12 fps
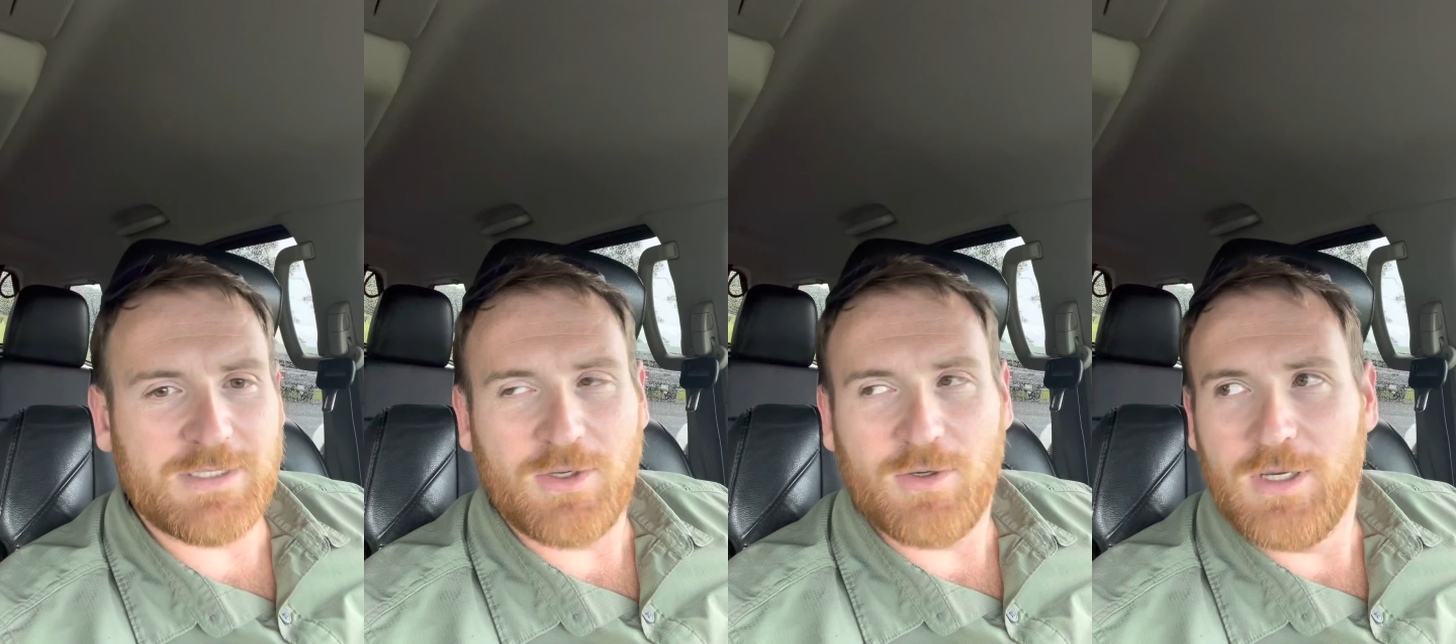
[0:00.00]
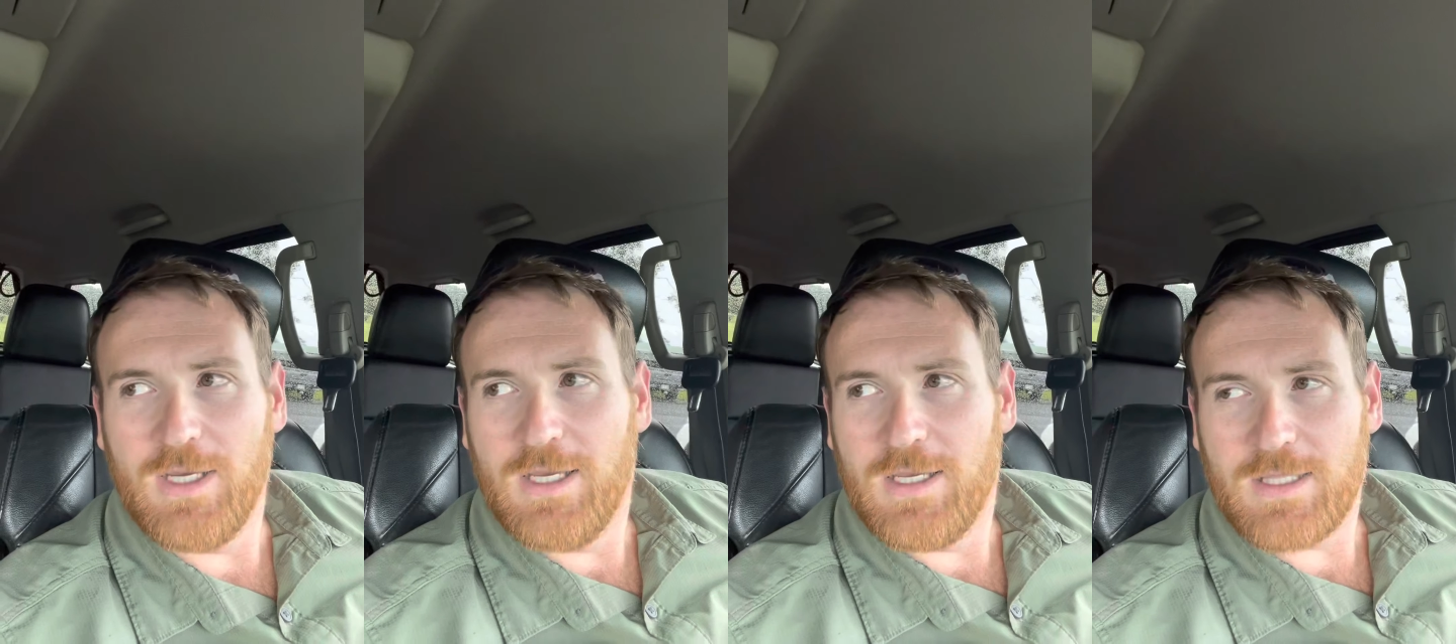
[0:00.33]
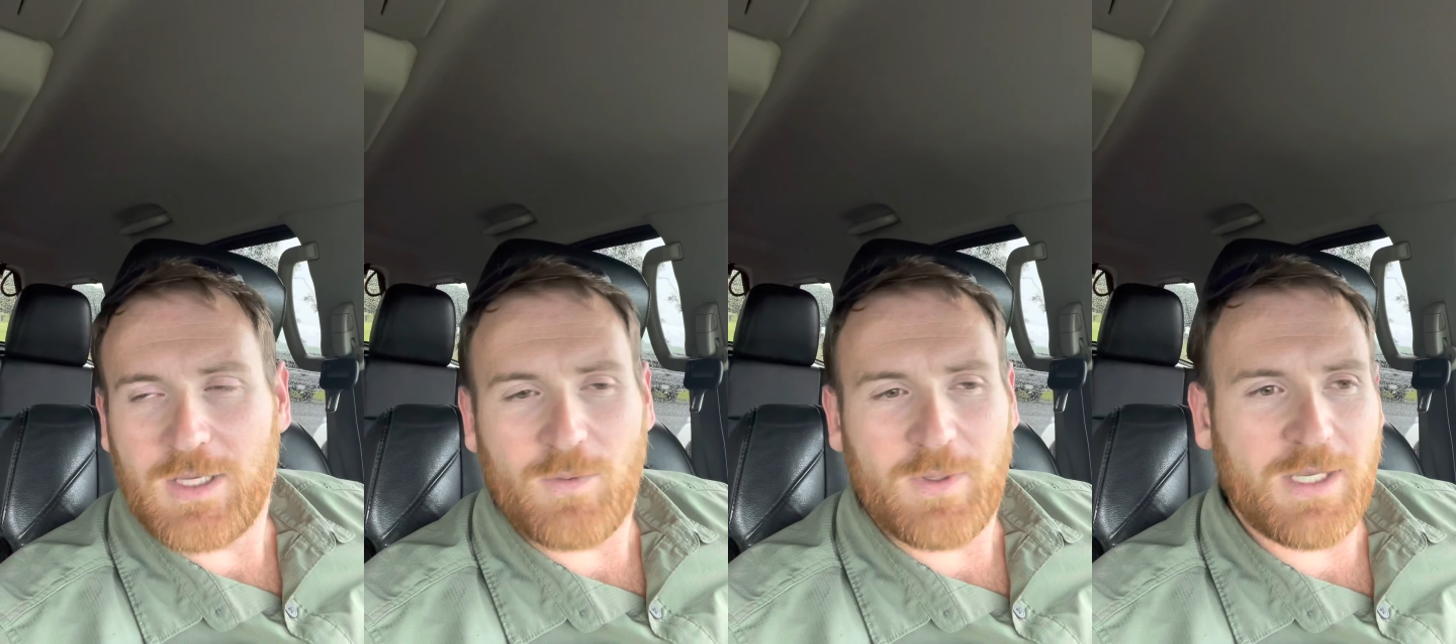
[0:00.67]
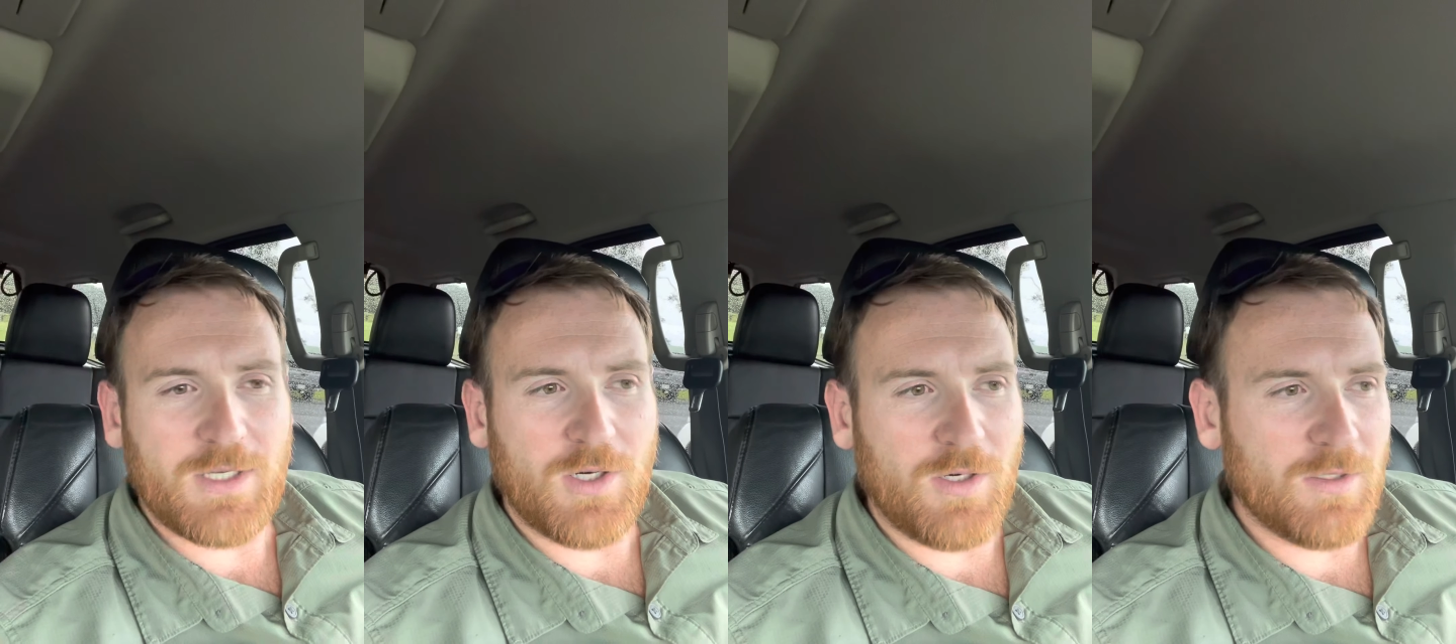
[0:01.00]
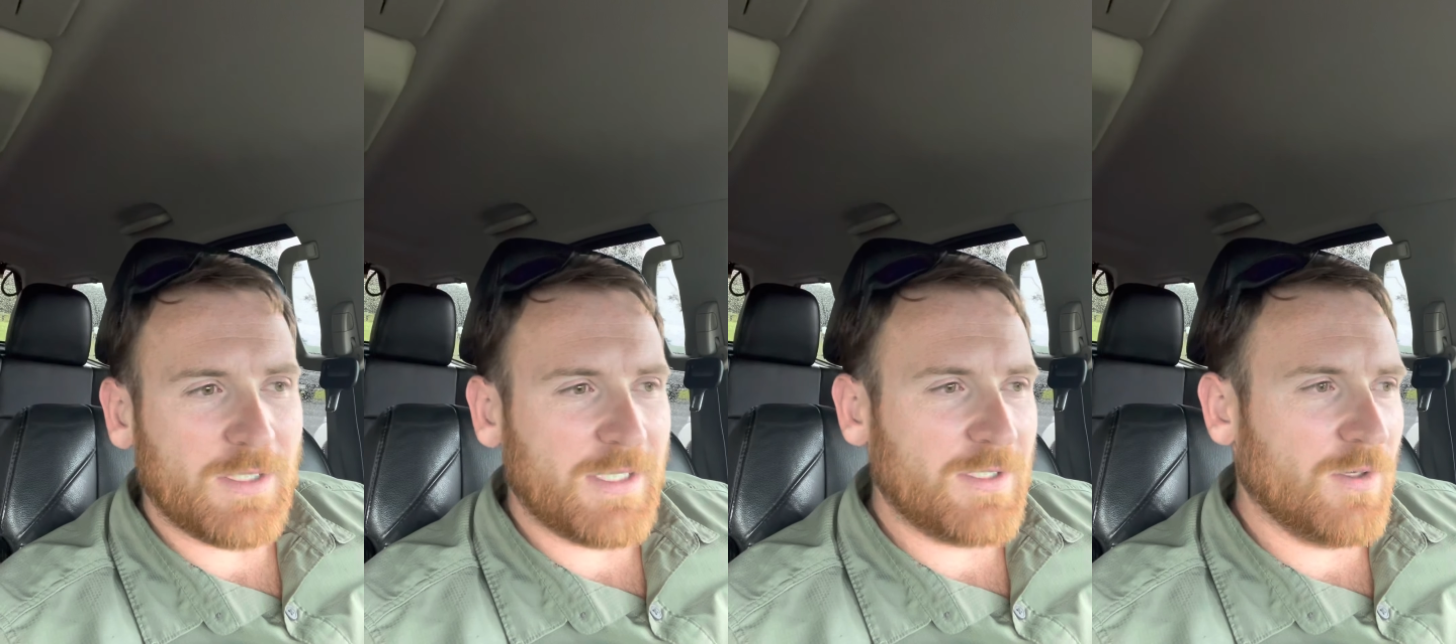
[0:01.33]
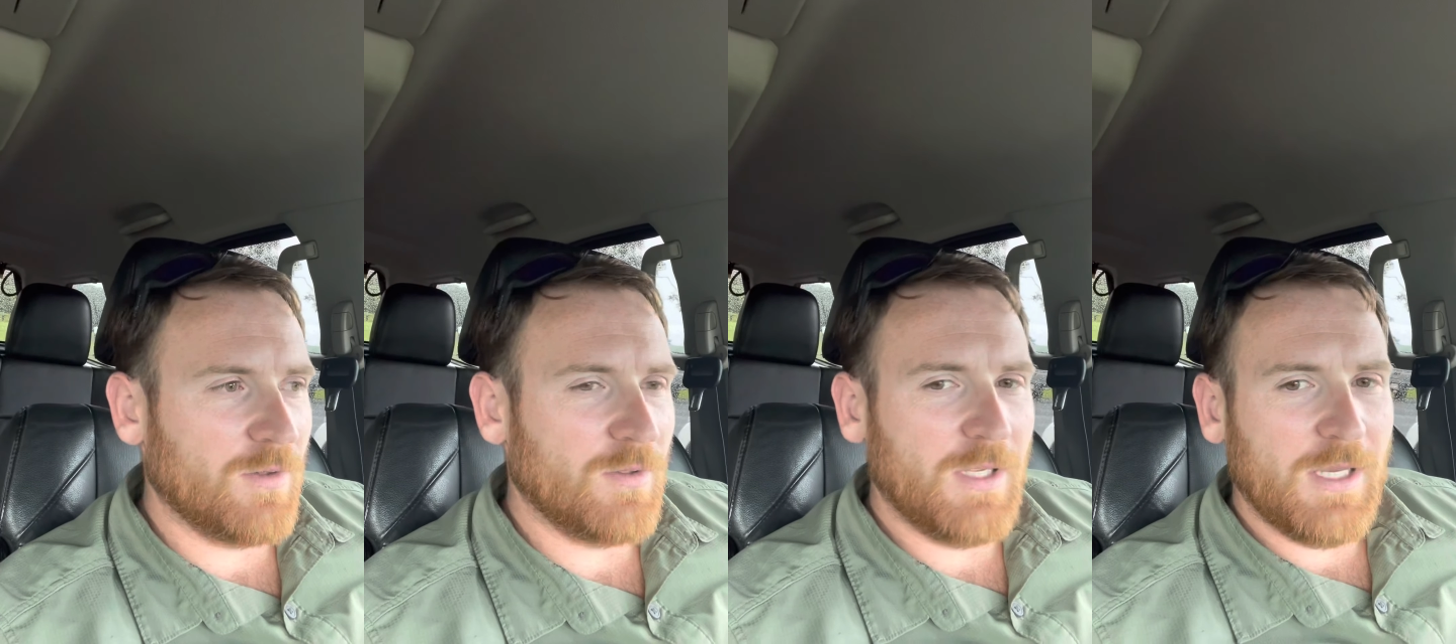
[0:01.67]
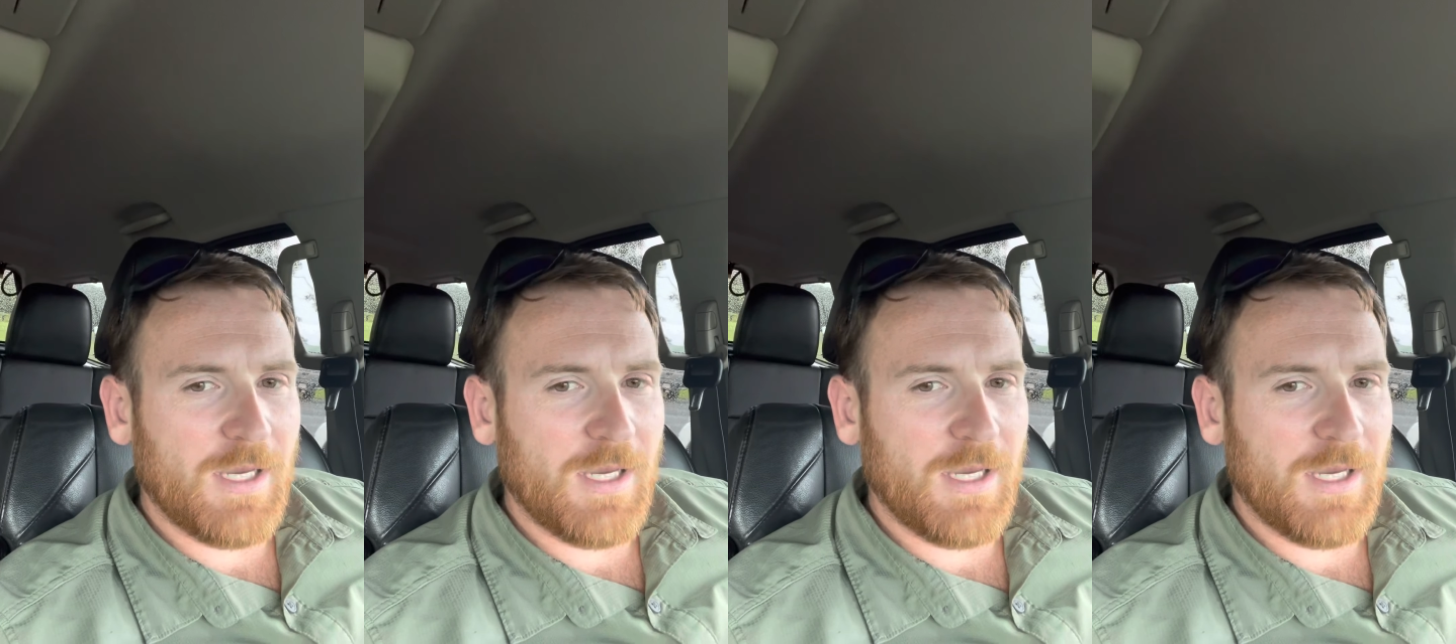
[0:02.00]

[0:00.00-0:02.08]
So like when I call, I don't